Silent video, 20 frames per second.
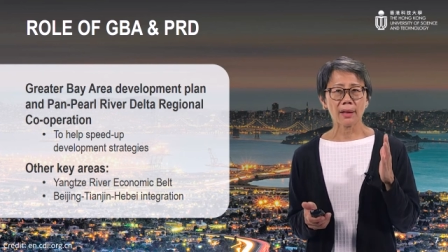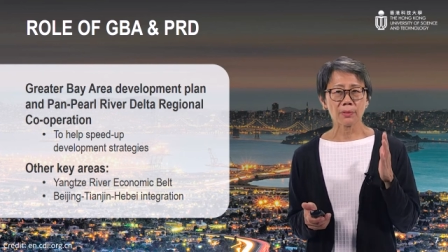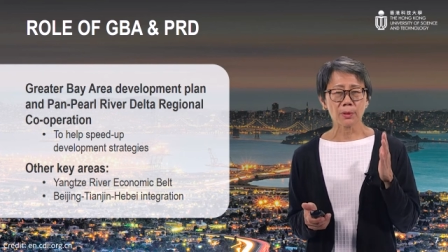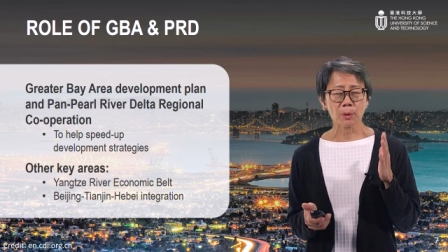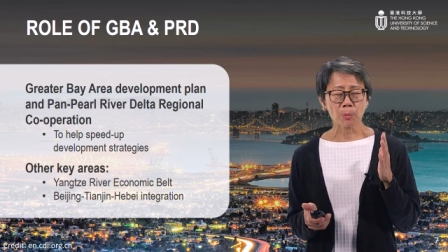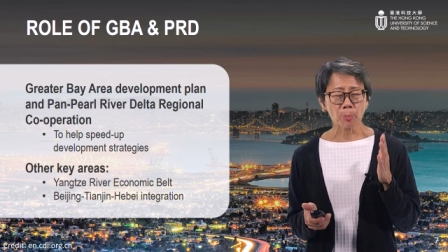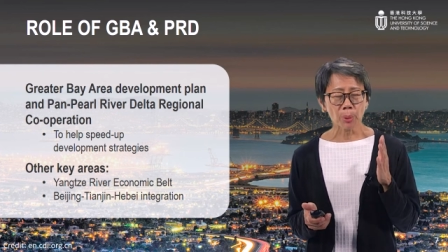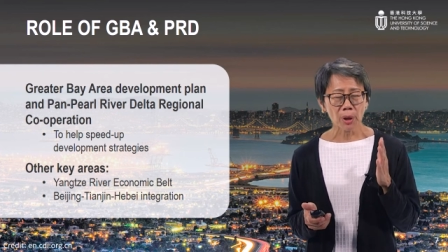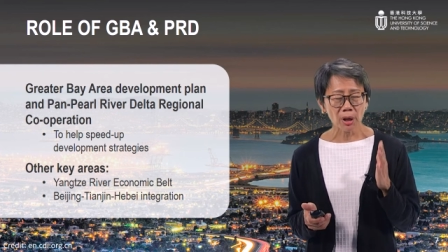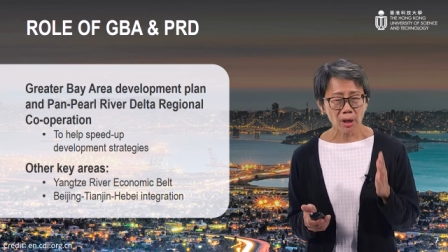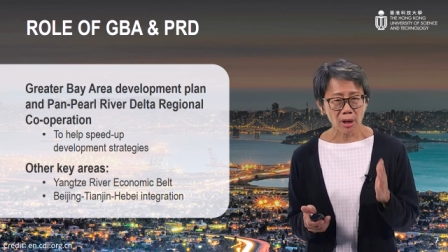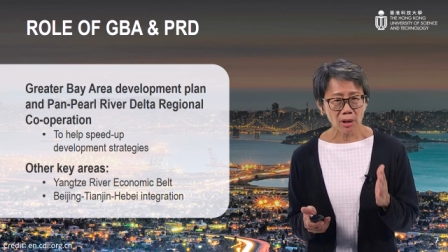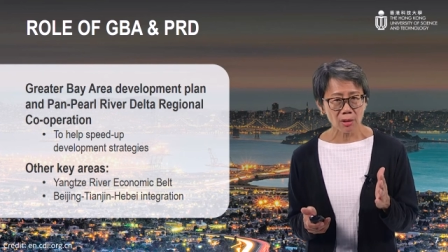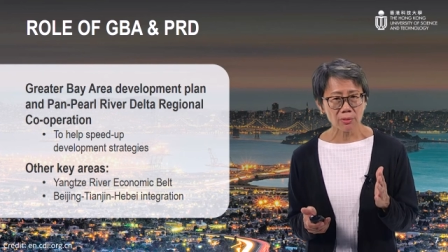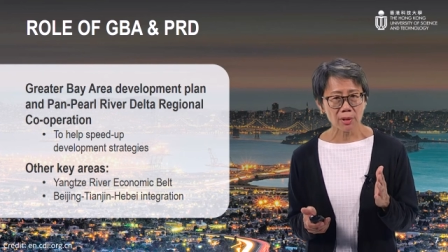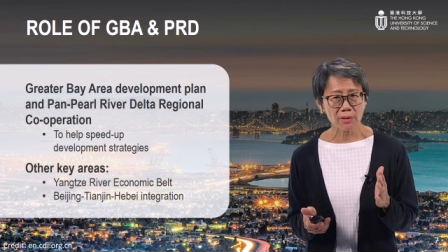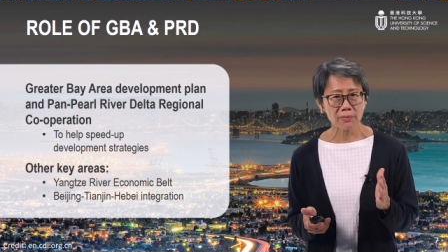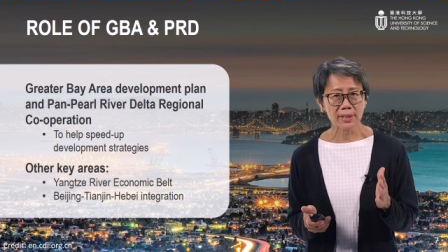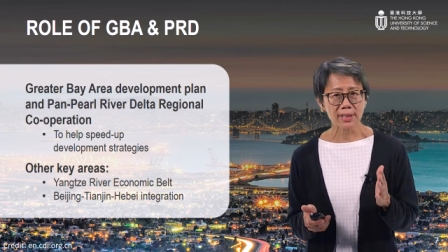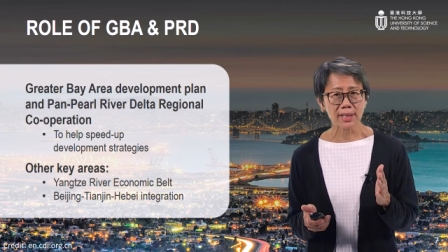and the
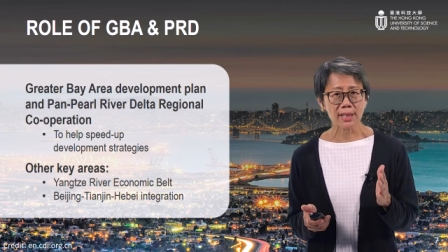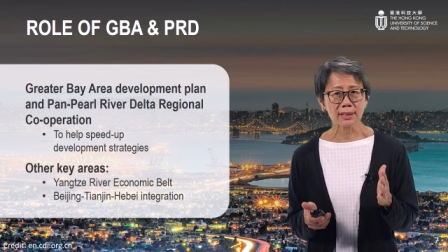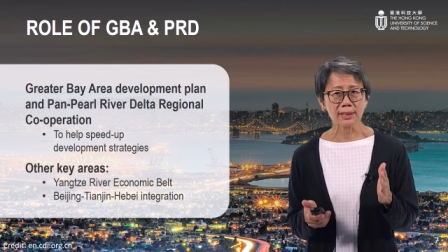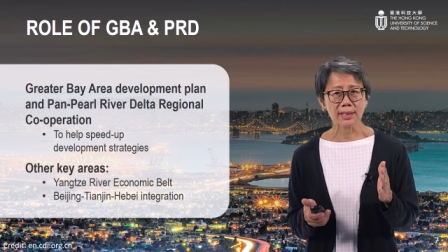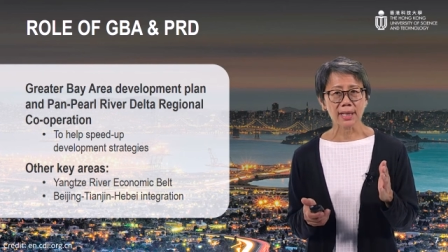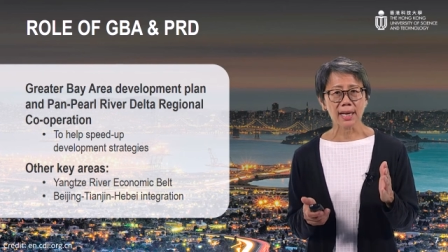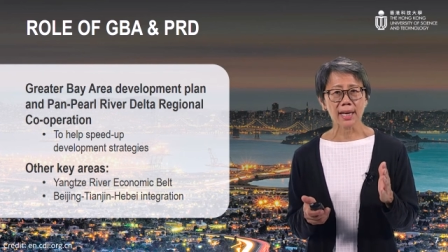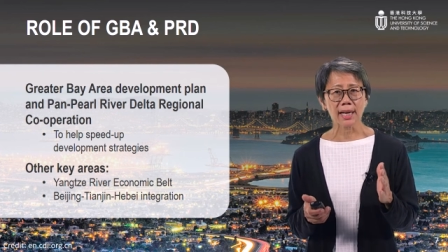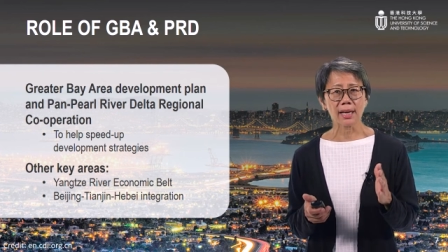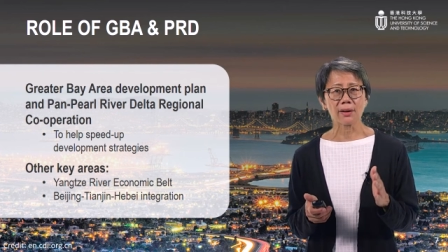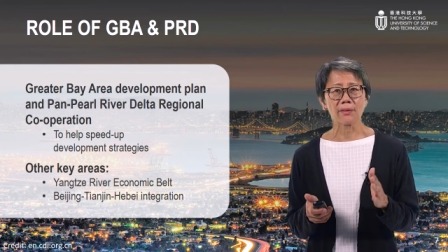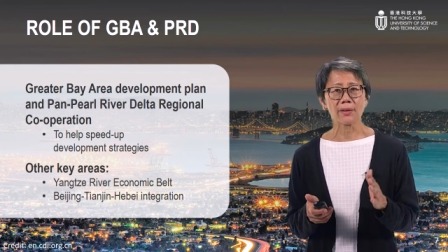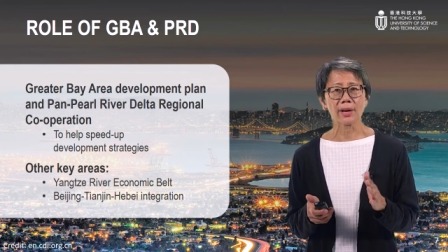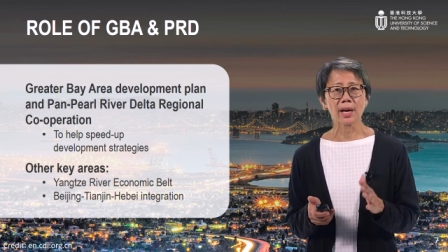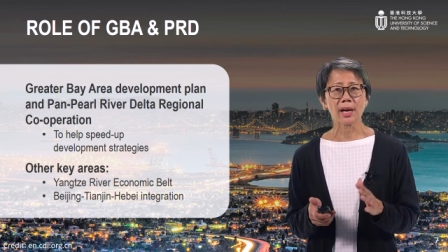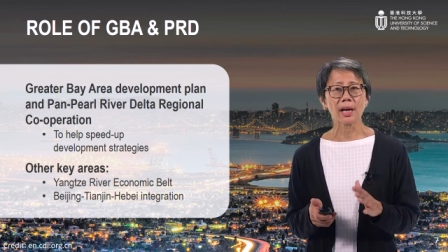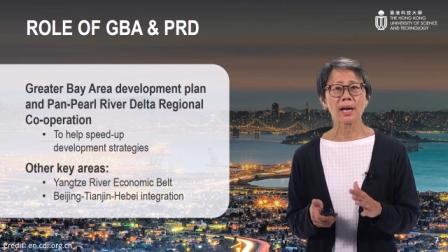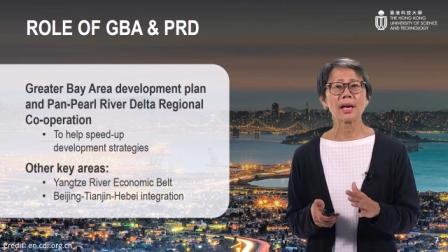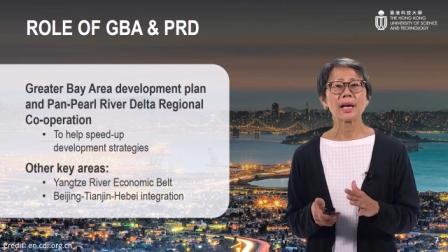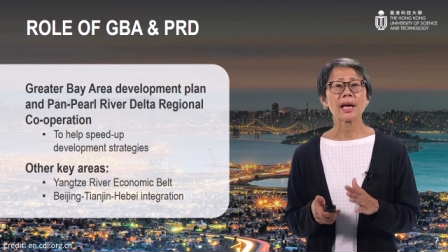Pearl River Delta
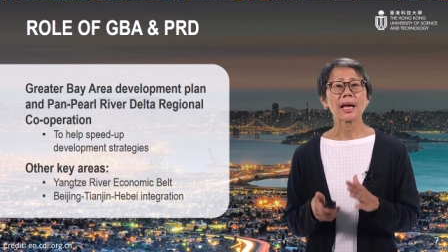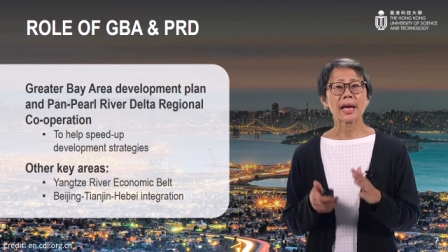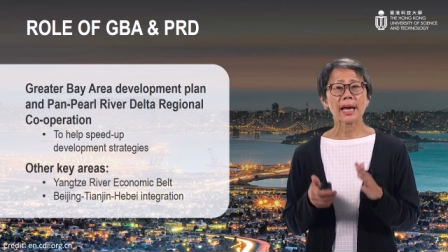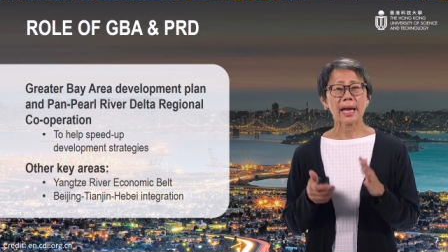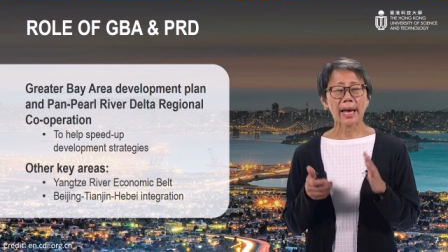area